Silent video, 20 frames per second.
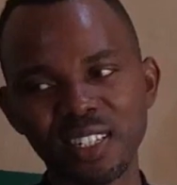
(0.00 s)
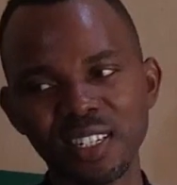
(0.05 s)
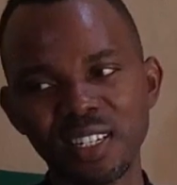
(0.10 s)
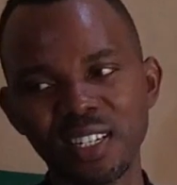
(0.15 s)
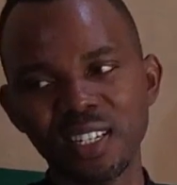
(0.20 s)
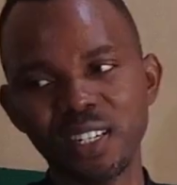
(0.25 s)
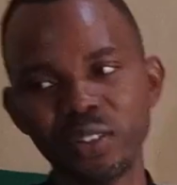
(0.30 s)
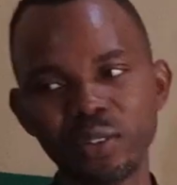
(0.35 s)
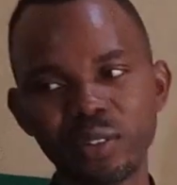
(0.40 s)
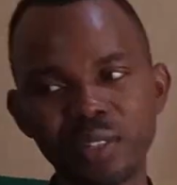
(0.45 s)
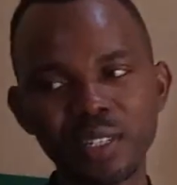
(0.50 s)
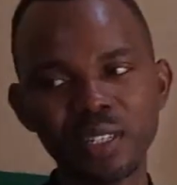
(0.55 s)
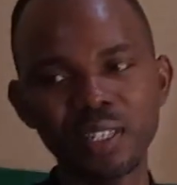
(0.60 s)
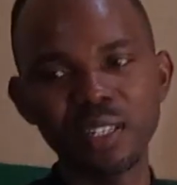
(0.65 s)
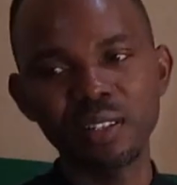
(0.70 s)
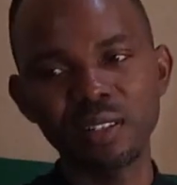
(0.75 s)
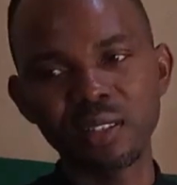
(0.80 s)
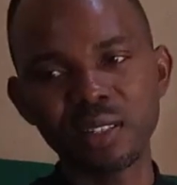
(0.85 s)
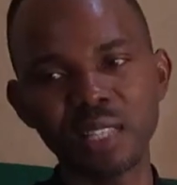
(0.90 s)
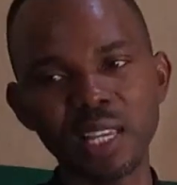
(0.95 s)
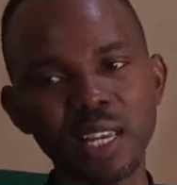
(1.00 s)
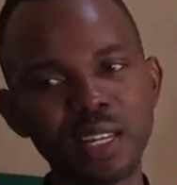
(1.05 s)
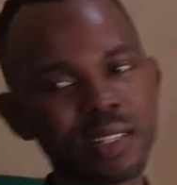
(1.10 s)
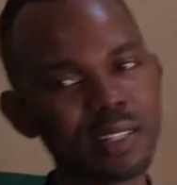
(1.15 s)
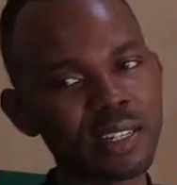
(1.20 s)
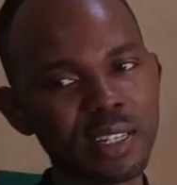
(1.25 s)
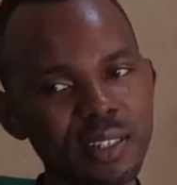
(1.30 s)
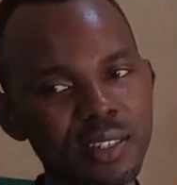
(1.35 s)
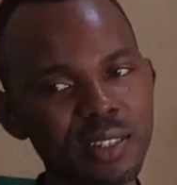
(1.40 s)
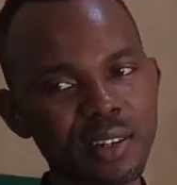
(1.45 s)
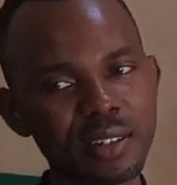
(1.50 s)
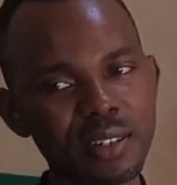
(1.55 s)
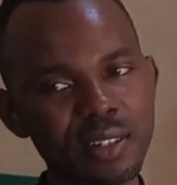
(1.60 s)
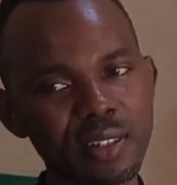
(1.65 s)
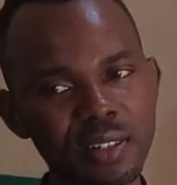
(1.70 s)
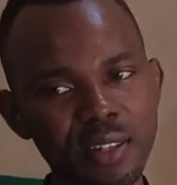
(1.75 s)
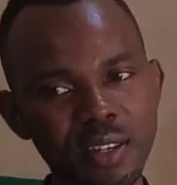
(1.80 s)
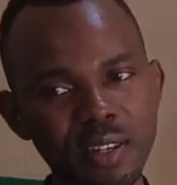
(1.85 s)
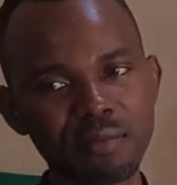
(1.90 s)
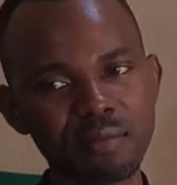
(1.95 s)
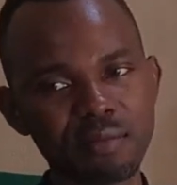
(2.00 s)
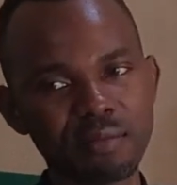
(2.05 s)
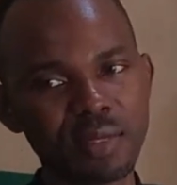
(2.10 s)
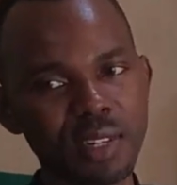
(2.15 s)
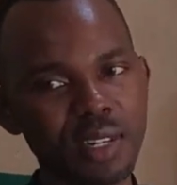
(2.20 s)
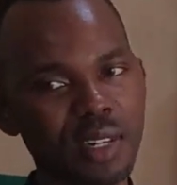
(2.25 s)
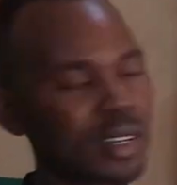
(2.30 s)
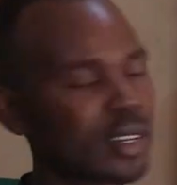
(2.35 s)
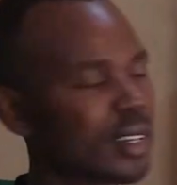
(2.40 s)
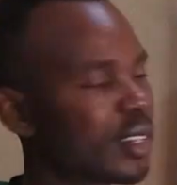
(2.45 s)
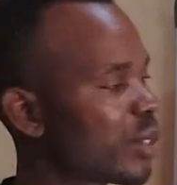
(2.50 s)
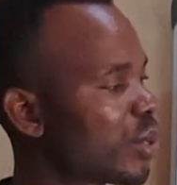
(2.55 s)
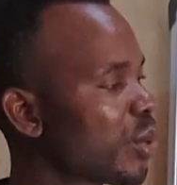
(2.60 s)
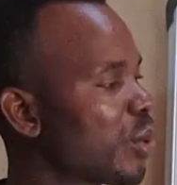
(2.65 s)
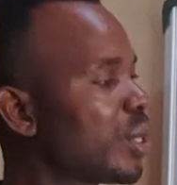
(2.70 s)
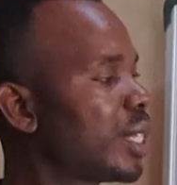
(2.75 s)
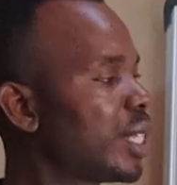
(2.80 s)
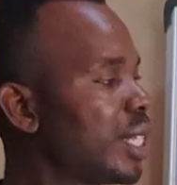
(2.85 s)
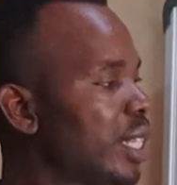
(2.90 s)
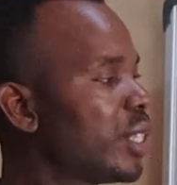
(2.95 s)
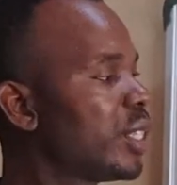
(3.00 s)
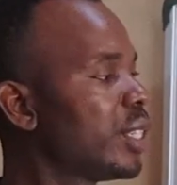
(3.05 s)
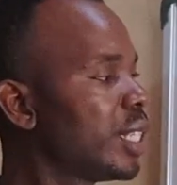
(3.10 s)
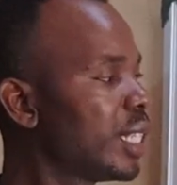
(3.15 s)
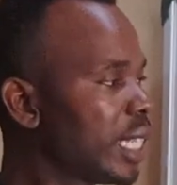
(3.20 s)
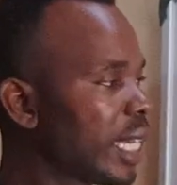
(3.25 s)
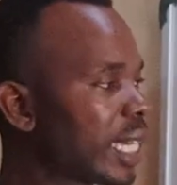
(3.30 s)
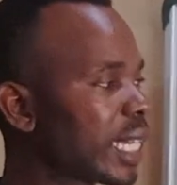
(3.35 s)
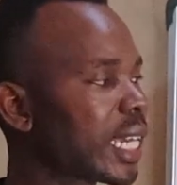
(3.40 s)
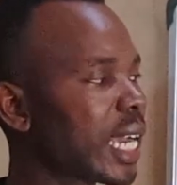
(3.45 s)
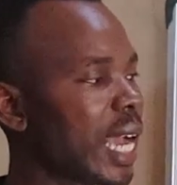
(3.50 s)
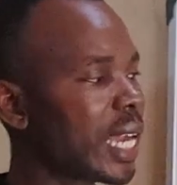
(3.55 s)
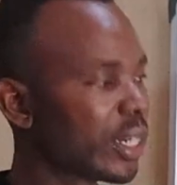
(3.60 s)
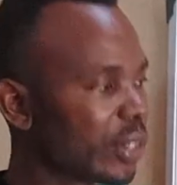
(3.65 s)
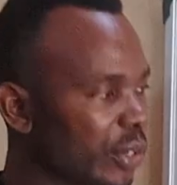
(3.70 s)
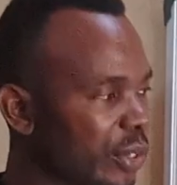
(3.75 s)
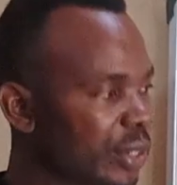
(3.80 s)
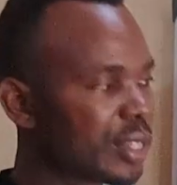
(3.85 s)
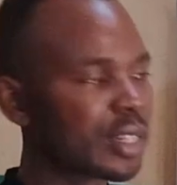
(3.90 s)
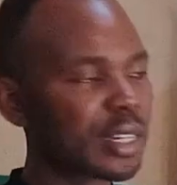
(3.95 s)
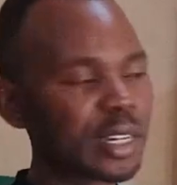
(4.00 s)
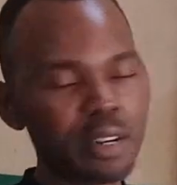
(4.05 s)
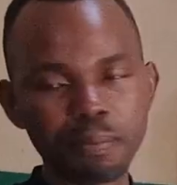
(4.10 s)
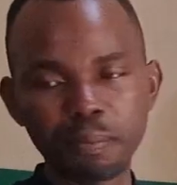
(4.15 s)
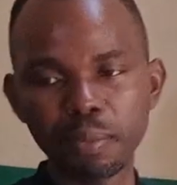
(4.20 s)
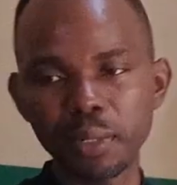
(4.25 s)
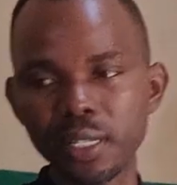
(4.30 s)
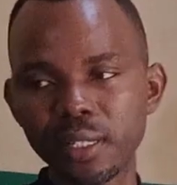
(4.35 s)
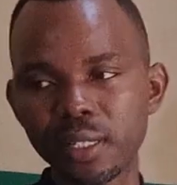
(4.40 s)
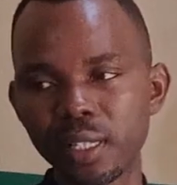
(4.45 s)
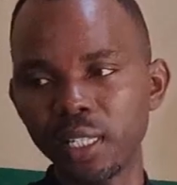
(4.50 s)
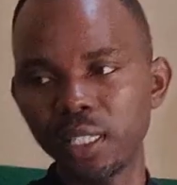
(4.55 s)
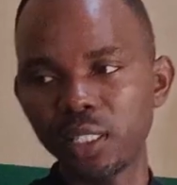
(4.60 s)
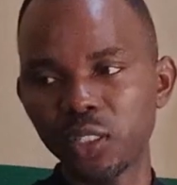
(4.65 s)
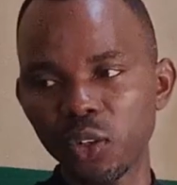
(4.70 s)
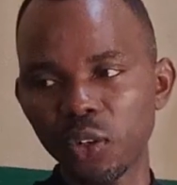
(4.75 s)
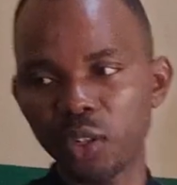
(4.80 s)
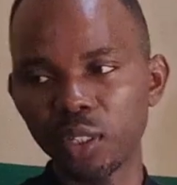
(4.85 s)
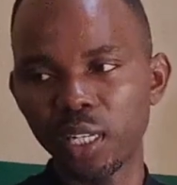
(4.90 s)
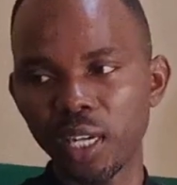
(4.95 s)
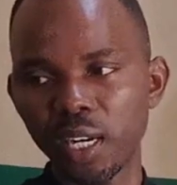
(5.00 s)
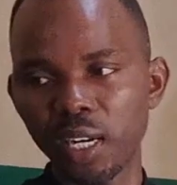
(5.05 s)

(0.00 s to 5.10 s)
you see the state is not the same. So they cannot replace each other.